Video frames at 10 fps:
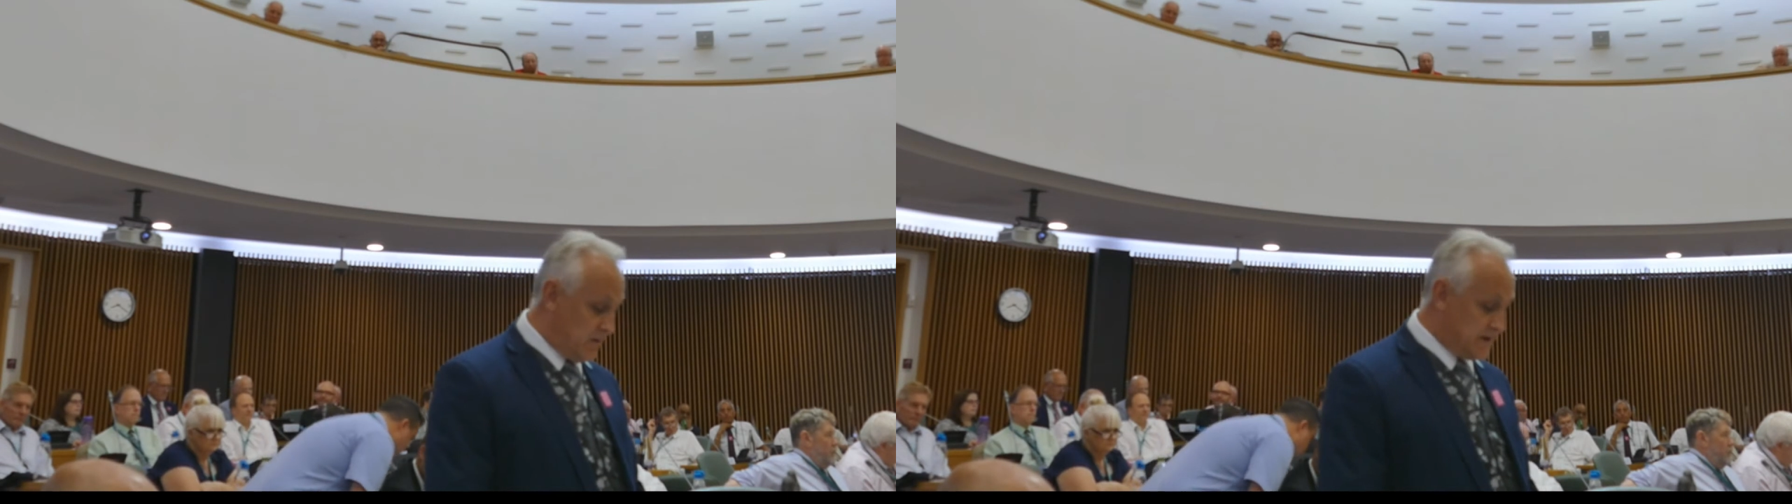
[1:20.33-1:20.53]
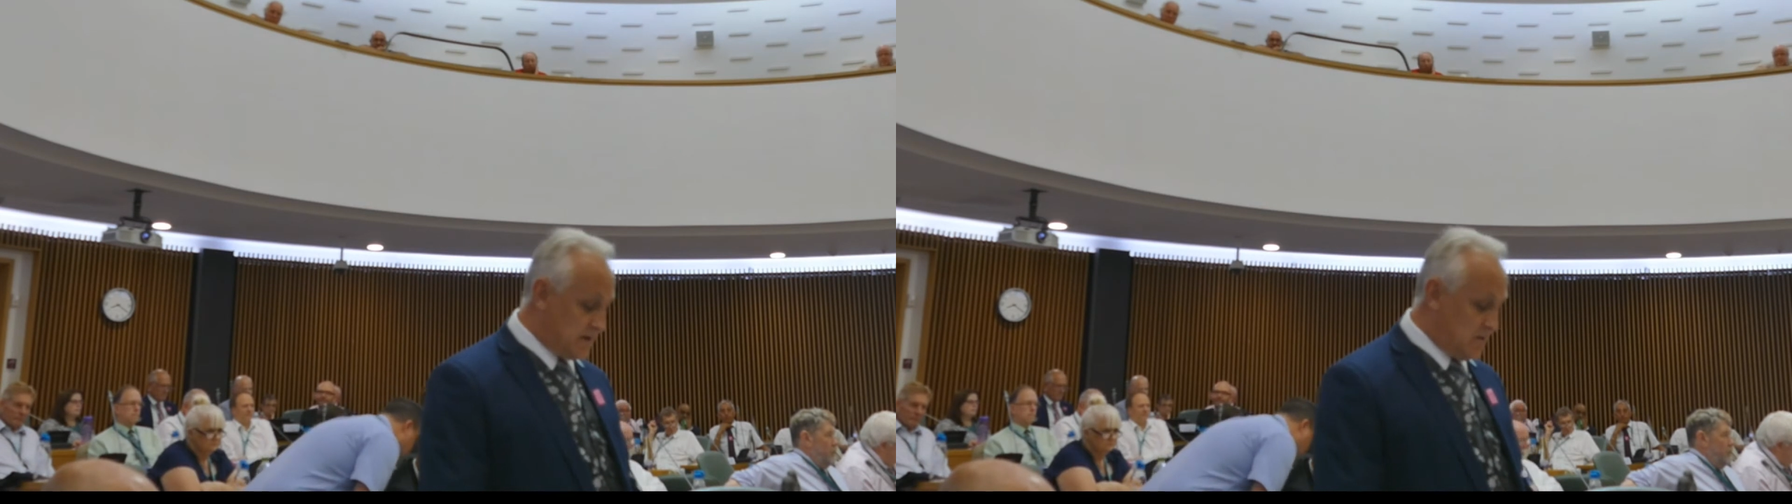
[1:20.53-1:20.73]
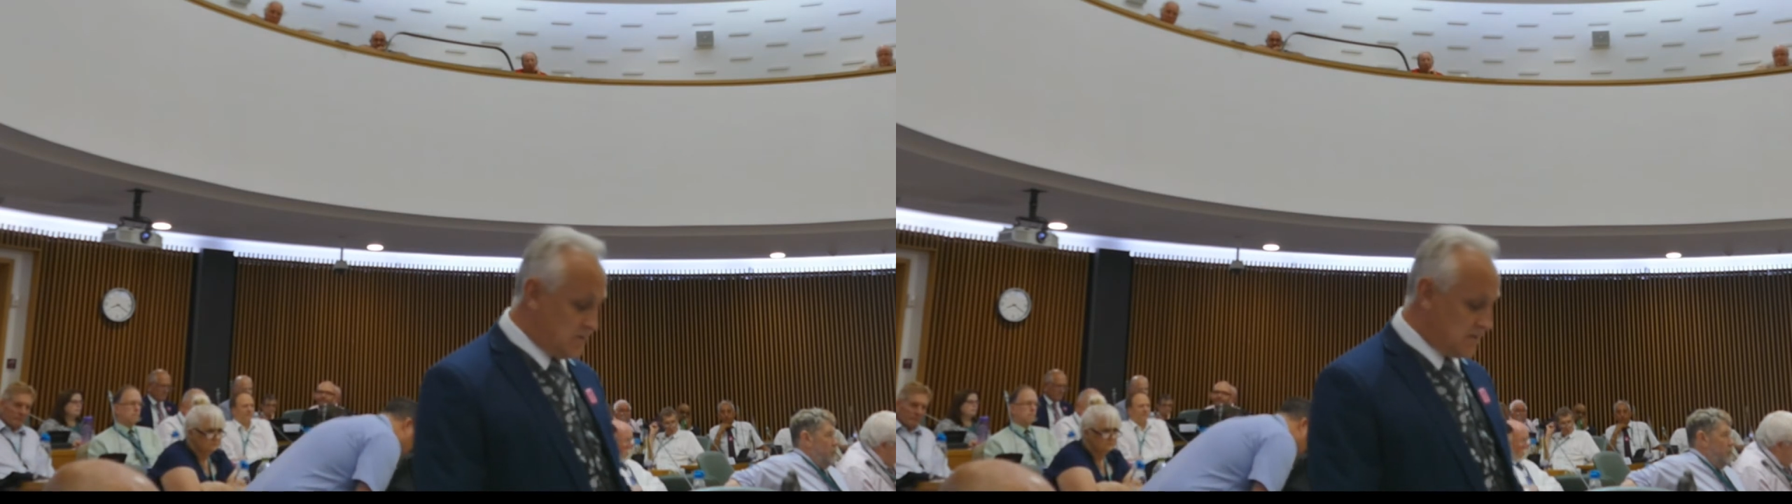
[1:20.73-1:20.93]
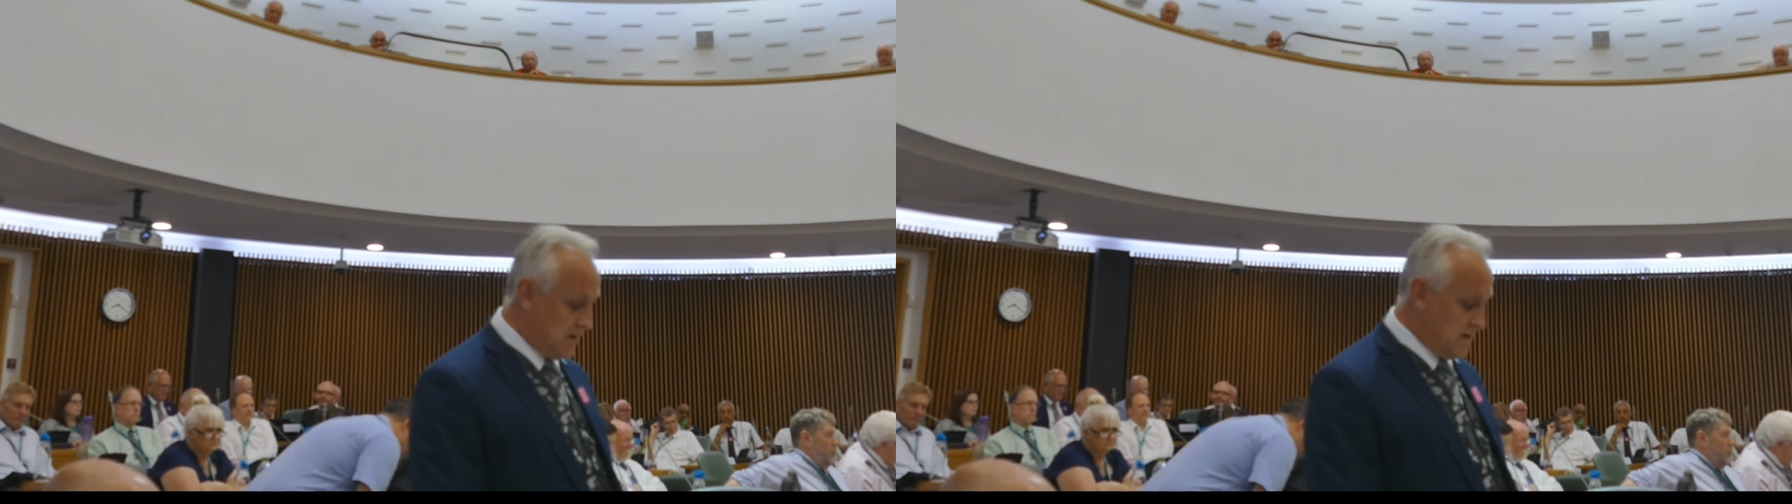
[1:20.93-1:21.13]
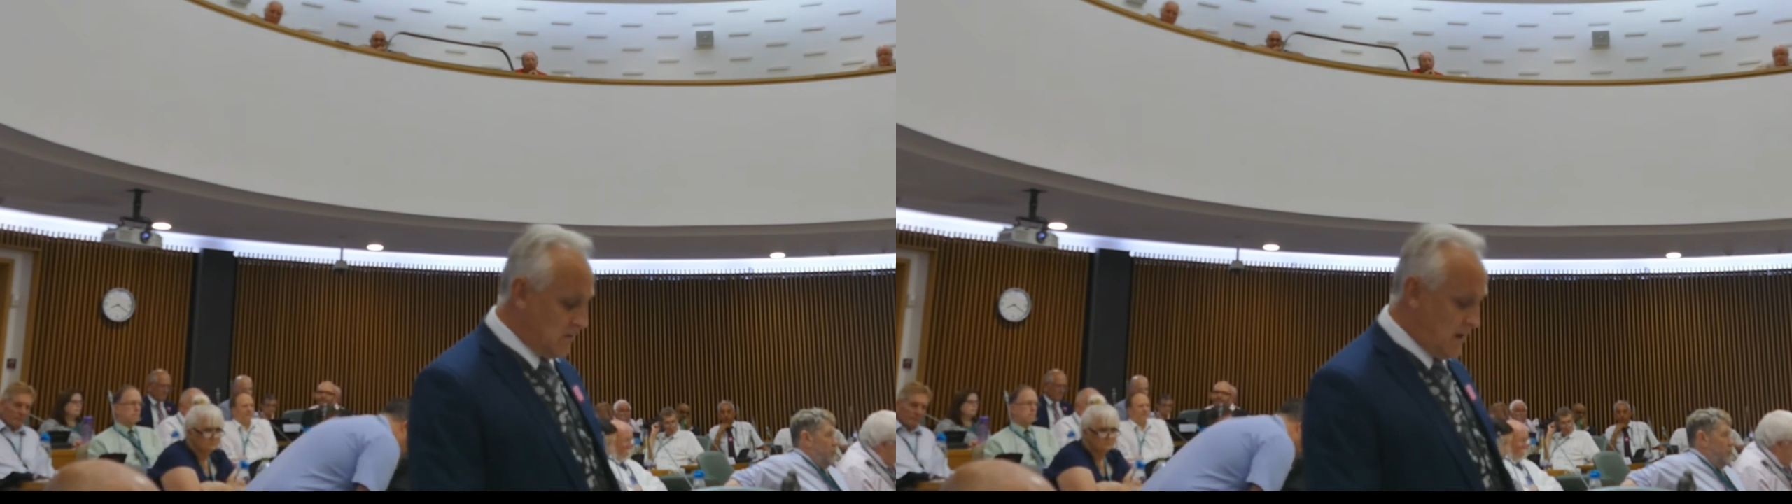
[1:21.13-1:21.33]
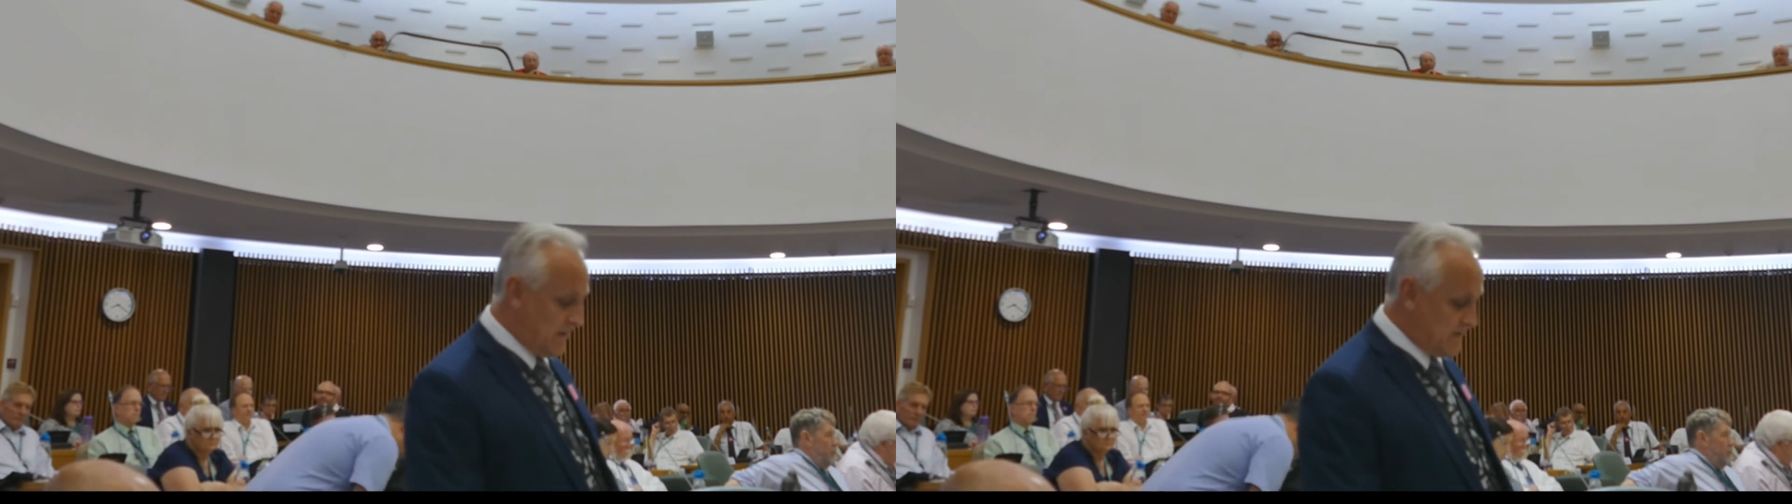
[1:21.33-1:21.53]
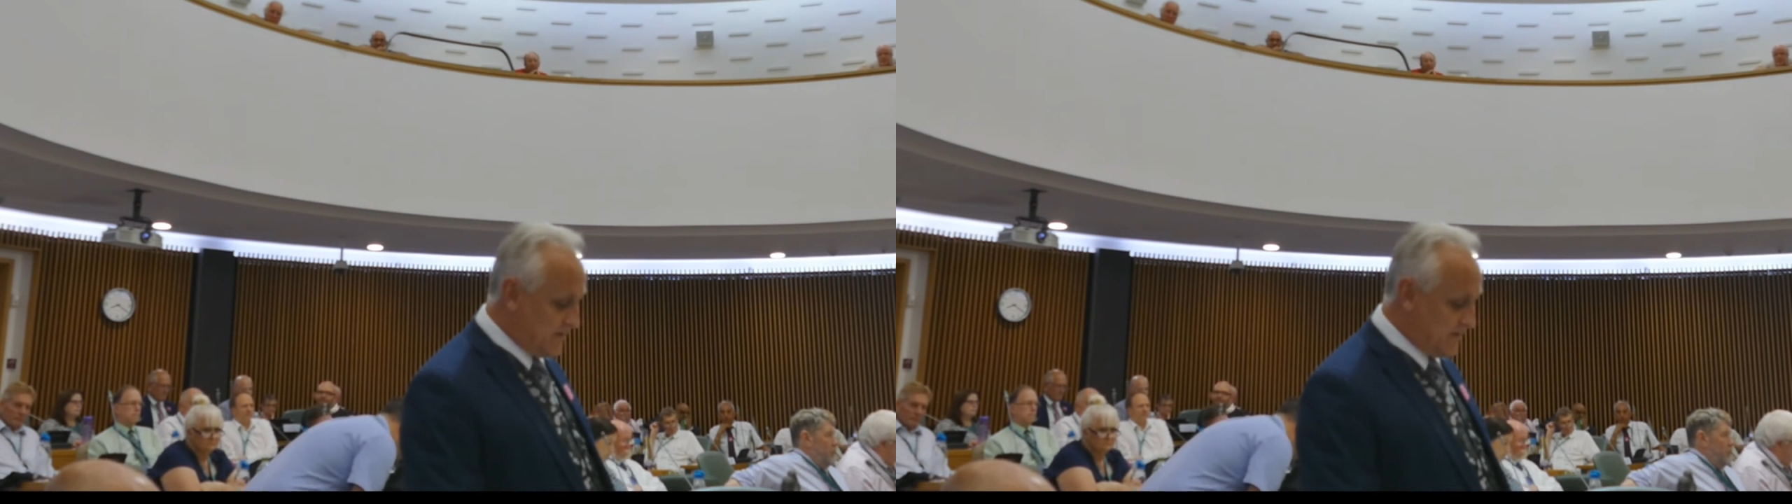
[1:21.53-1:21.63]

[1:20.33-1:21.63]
weeks old, wiped the